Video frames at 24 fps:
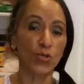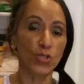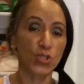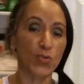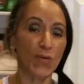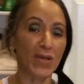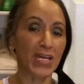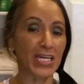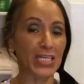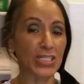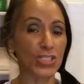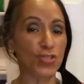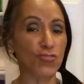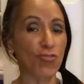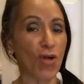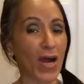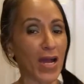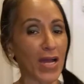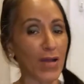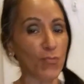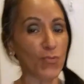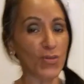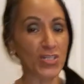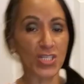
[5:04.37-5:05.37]
Don't drink and
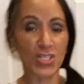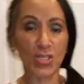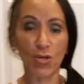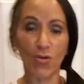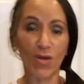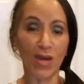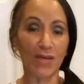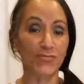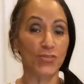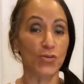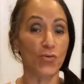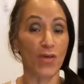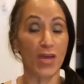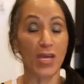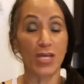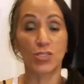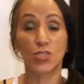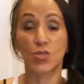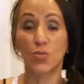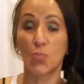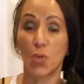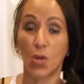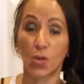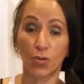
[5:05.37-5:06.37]
drive. We still have today and
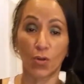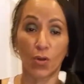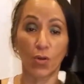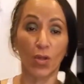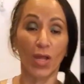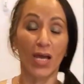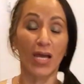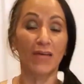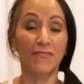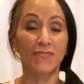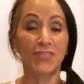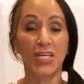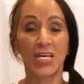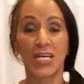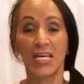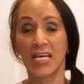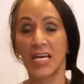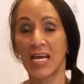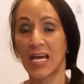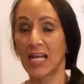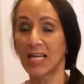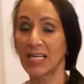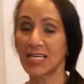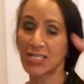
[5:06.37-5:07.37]
tomorrow left.
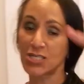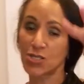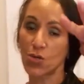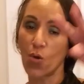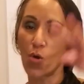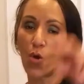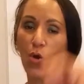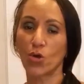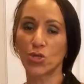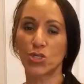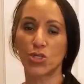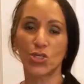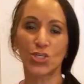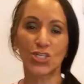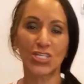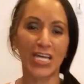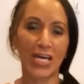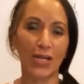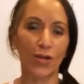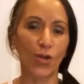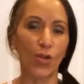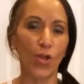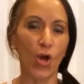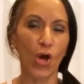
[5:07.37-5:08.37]
And let's all just
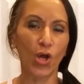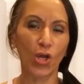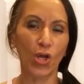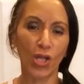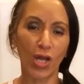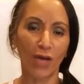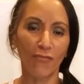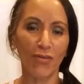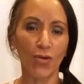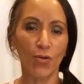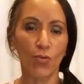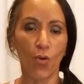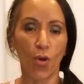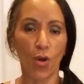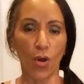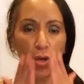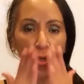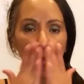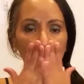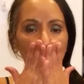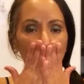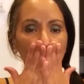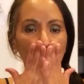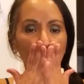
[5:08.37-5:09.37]
get along. Love you
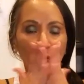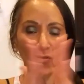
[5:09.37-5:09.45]
all.